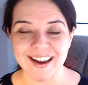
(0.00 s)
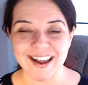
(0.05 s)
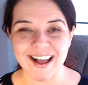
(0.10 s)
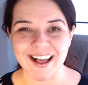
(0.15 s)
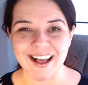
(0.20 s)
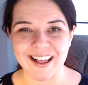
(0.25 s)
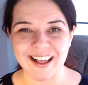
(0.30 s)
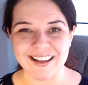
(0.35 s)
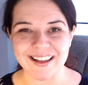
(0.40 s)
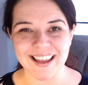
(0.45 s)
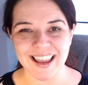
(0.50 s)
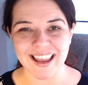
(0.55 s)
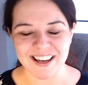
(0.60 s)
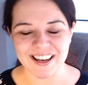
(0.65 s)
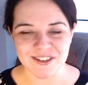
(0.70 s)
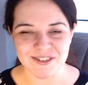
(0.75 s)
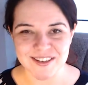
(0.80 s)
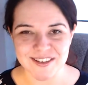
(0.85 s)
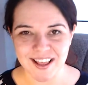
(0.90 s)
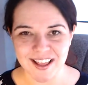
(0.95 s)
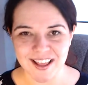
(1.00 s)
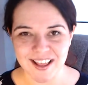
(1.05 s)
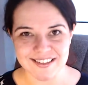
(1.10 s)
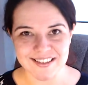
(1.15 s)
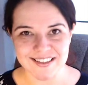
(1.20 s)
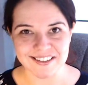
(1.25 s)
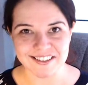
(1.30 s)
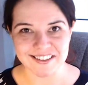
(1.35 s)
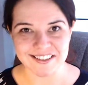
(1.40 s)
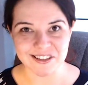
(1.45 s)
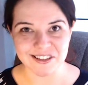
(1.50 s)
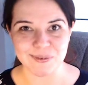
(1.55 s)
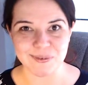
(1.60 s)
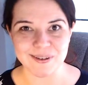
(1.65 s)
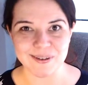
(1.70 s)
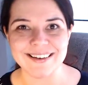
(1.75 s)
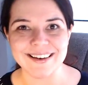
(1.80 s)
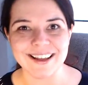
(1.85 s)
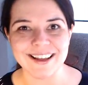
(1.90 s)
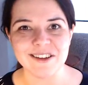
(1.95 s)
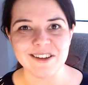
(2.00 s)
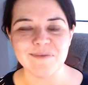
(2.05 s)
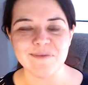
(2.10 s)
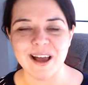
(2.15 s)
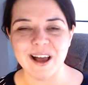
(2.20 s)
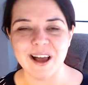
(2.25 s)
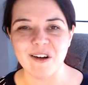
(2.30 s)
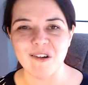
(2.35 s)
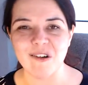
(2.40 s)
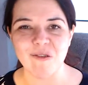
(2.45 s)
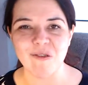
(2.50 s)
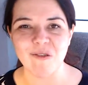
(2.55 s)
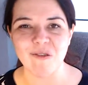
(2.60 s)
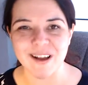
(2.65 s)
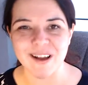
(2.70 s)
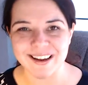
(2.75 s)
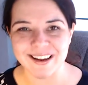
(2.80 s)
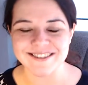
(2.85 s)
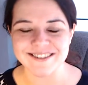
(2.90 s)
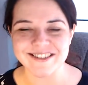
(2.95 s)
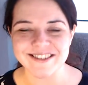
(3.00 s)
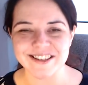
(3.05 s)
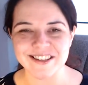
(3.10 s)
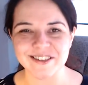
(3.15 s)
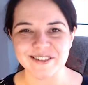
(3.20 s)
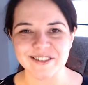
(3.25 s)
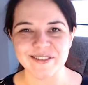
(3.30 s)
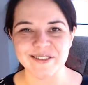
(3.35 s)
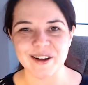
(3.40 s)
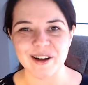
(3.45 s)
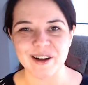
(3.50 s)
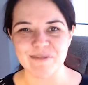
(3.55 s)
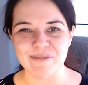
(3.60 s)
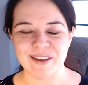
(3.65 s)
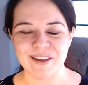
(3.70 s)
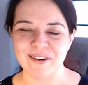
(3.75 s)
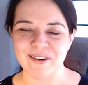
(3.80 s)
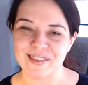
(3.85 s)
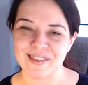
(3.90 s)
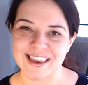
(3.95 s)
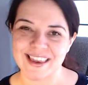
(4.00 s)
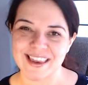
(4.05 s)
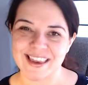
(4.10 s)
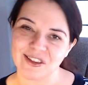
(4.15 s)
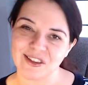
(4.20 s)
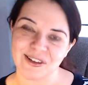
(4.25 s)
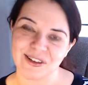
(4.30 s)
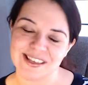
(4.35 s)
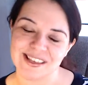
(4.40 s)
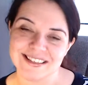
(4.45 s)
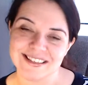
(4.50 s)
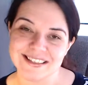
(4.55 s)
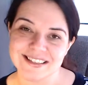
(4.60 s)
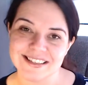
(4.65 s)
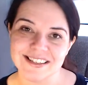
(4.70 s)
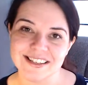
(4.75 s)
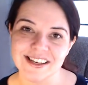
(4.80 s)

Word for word: Uh, can you tell us a little bit about what you do up there in the Netherlands?